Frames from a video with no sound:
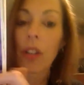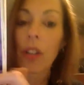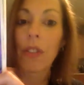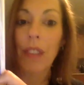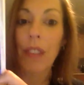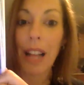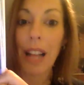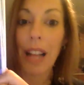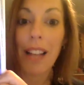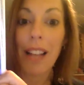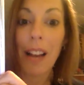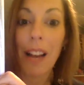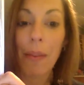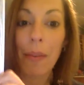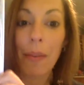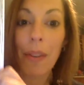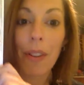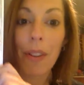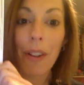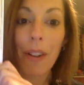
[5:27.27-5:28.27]
That's how,
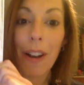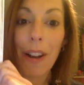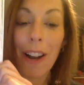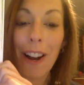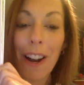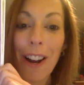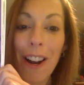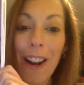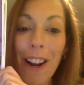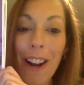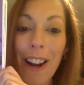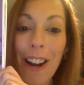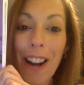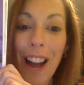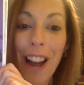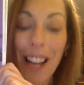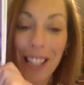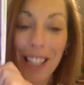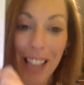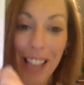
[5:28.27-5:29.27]

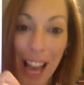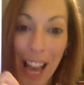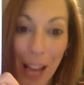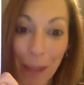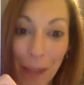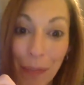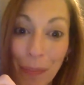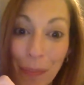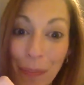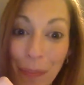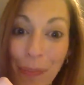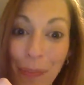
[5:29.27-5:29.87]
again,